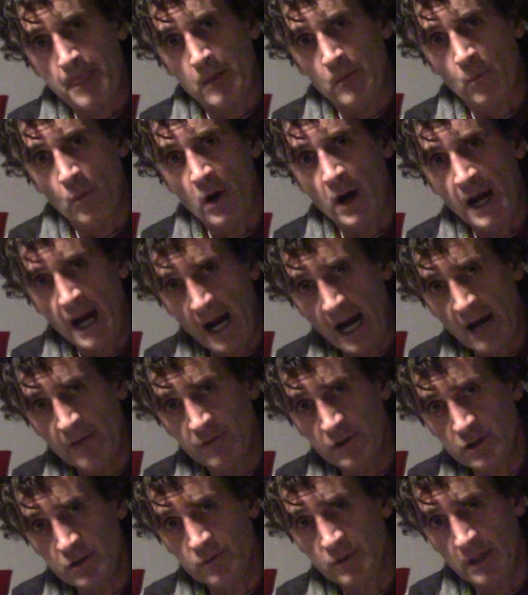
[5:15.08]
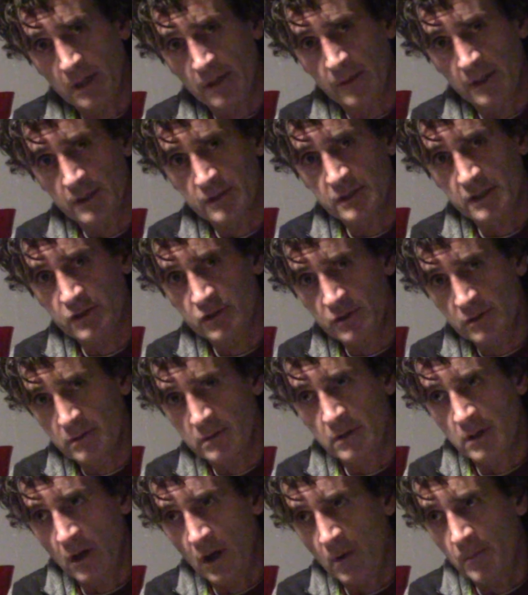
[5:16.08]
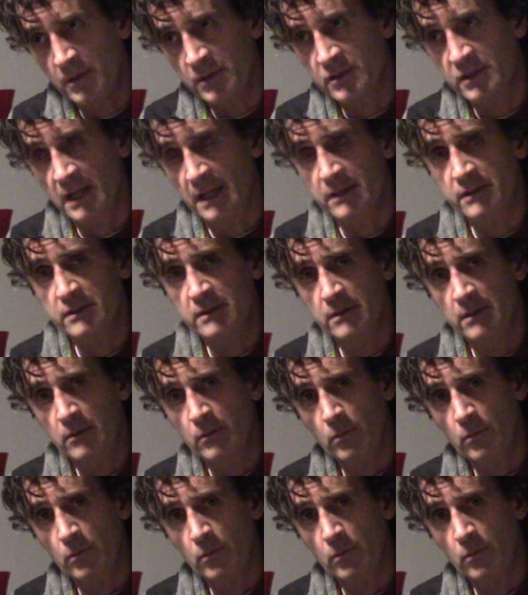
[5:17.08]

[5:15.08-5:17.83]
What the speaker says: Why haven't you done this? It's common sense.